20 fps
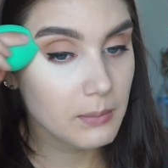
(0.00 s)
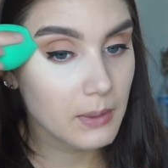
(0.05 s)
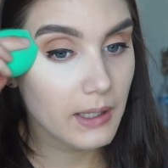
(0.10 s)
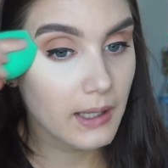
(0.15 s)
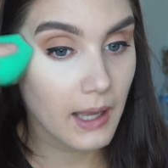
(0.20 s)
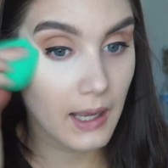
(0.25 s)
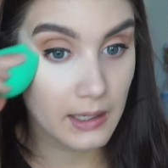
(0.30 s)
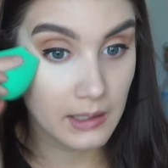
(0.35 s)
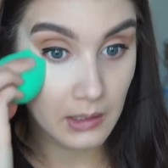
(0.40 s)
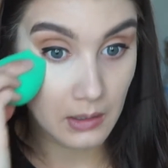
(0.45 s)
but
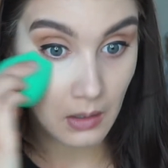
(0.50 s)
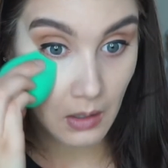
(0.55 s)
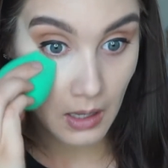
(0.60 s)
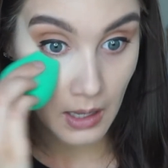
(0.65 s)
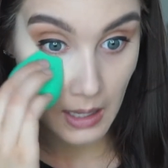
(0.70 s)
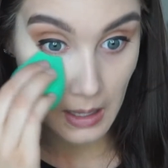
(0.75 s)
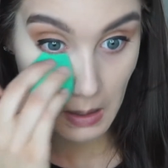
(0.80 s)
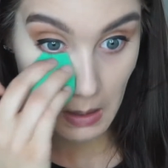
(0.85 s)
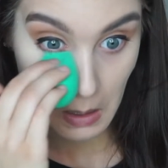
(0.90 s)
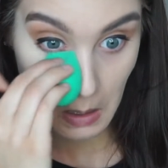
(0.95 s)
kind of
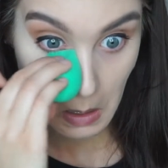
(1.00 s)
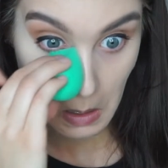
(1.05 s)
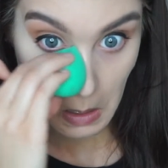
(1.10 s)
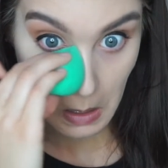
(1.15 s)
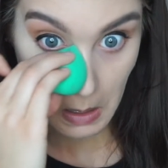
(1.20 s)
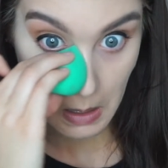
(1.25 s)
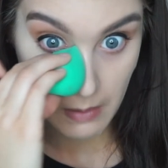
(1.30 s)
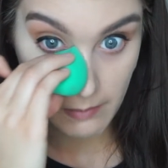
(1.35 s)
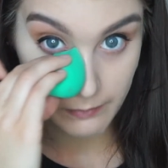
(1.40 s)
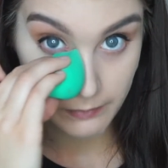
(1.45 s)
not,
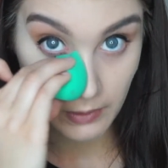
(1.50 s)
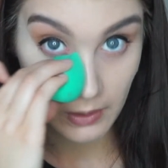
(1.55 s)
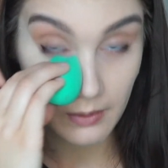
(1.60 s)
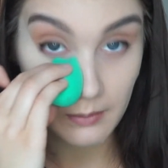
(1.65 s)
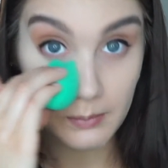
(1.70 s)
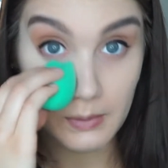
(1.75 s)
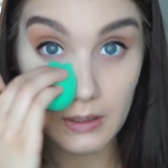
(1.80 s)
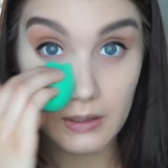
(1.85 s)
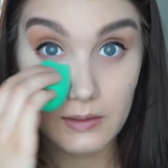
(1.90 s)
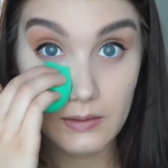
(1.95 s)

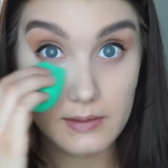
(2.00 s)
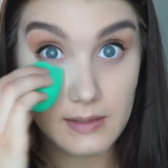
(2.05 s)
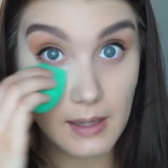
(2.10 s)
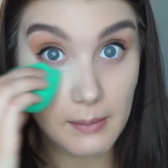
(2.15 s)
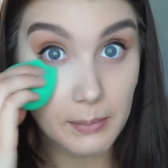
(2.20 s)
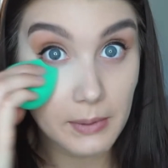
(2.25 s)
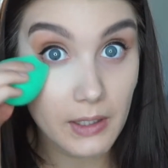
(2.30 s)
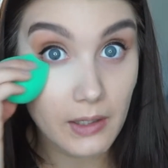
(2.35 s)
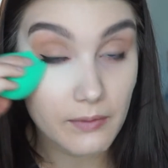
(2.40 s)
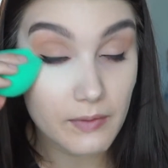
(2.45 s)
from
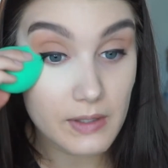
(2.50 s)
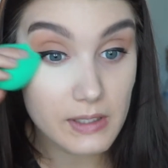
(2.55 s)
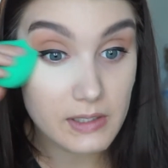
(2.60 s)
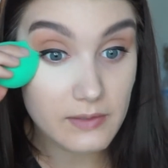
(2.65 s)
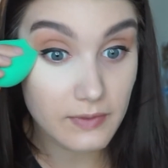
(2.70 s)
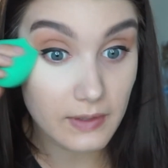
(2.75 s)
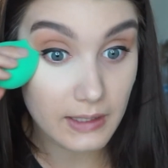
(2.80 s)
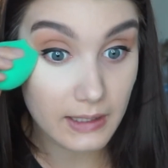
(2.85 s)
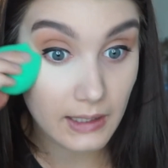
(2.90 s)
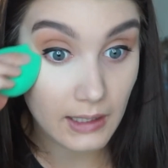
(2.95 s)
separate of this
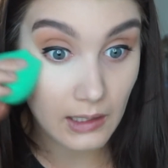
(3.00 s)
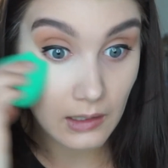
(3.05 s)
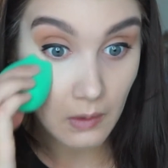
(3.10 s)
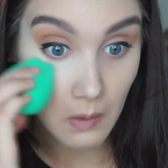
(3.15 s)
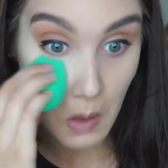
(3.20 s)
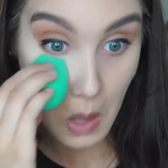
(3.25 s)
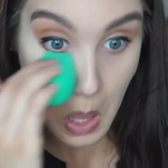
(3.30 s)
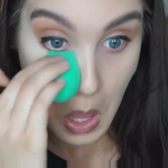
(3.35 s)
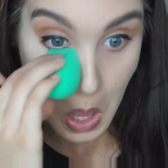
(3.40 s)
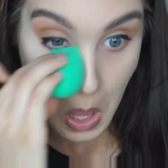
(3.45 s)
video.
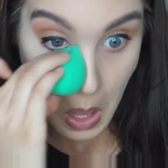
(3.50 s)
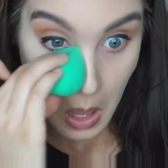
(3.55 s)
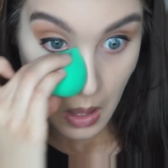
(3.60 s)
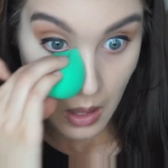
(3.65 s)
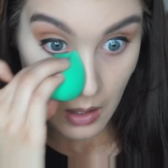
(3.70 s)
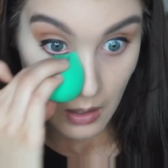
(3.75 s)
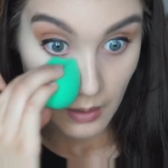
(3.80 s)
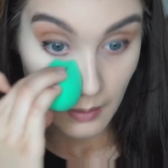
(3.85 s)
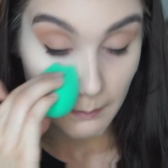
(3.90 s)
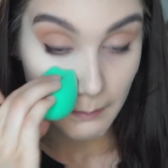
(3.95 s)

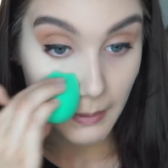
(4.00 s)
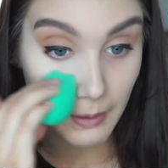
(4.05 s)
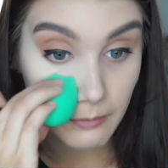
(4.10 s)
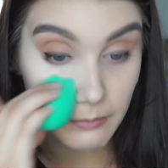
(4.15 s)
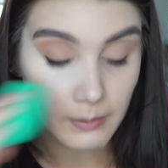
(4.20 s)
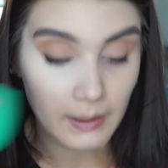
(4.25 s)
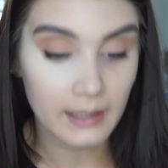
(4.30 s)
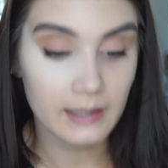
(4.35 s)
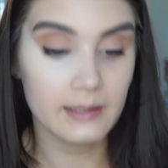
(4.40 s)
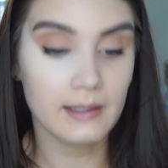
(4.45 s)
But
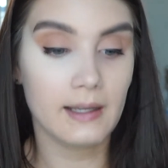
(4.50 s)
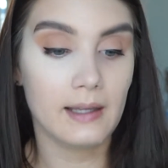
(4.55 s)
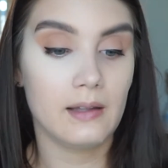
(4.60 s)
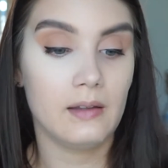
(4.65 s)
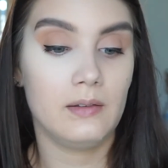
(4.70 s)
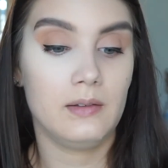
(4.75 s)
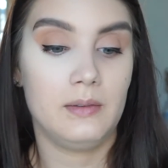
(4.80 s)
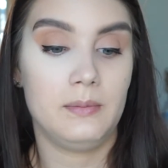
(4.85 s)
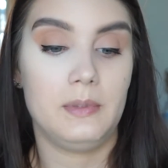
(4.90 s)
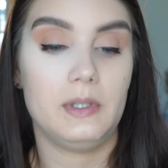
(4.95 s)
right
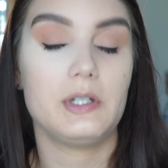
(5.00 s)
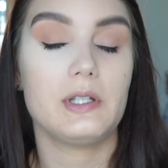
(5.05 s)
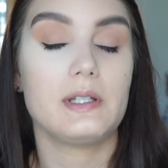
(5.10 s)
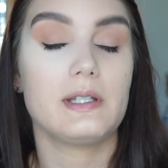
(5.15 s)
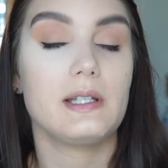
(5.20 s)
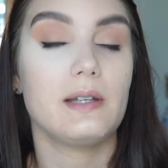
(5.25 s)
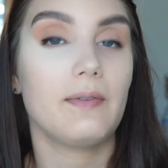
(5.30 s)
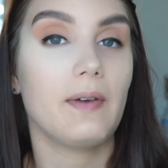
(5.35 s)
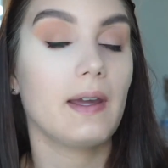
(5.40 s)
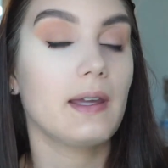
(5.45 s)
now, let me just
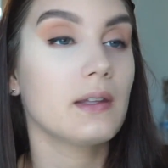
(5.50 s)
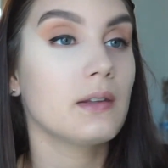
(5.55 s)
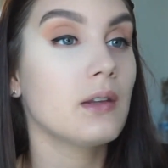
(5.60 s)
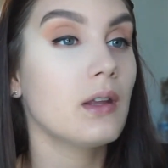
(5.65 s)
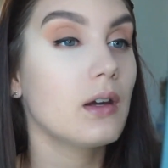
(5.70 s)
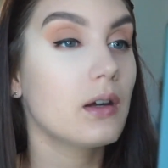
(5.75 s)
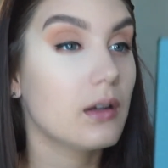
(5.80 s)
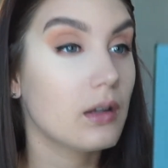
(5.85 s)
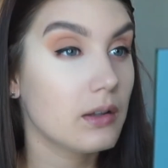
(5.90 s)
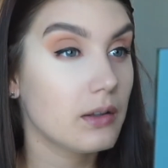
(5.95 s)
see if I can
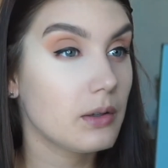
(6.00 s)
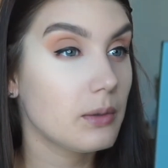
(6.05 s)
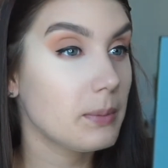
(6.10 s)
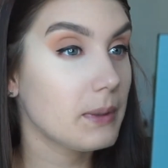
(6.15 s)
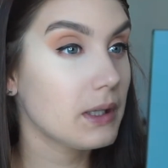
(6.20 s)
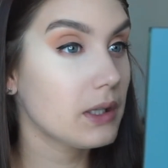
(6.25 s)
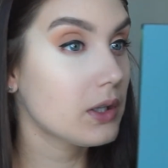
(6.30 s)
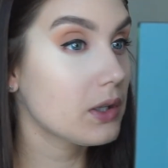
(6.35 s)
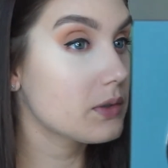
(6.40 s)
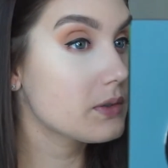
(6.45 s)
look a little
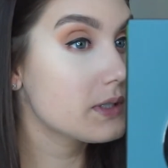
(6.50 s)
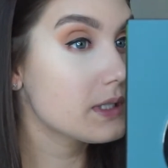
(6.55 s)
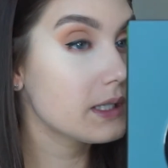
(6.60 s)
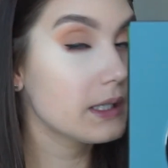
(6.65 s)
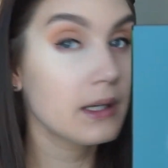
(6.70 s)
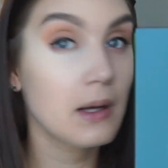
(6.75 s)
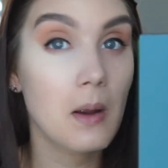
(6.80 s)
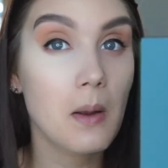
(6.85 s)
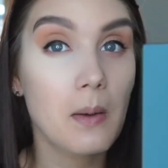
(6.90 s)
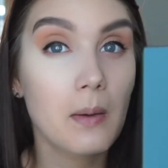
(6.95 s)
bit
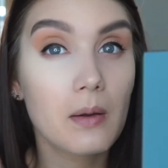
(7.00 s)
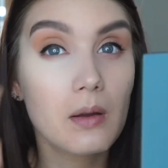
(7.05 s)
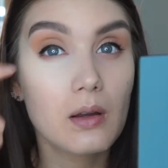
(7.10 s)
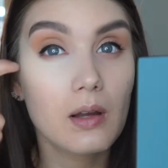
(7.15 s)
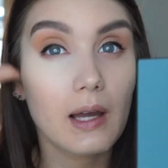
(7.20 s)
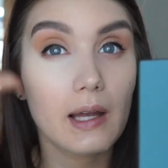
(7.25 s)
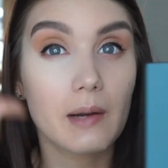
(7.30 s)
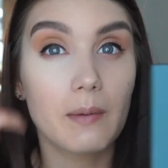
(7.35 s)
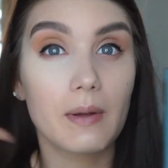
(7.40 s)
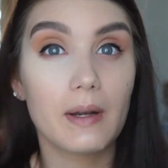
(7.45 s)
closer.
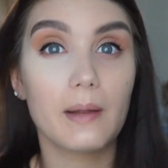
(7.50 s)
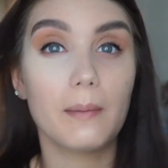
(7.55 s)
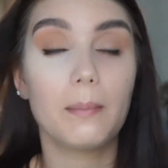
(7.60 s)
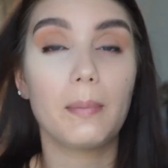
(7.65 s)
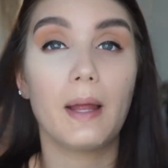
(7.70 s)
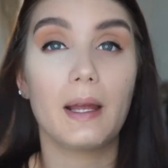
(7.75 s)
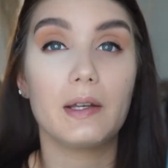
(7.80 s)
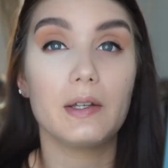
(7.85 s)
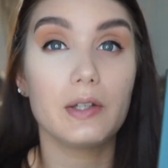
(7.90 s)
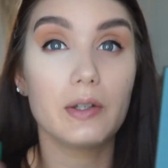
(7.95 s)
I don't want to
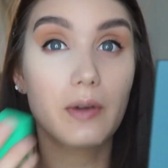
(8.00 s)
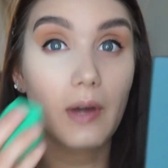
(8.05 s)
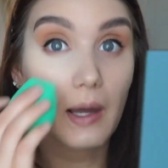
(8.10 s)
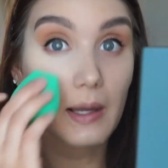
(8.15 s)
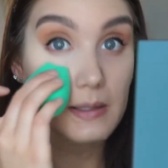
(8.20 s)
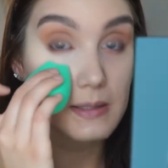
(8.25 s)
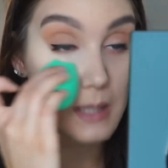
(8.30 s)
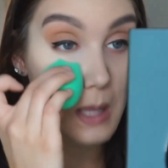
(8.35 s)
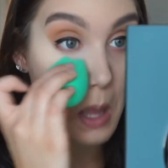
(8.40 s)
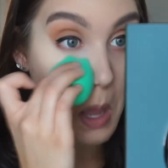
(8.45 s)
blind you
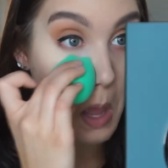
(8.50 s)
guys.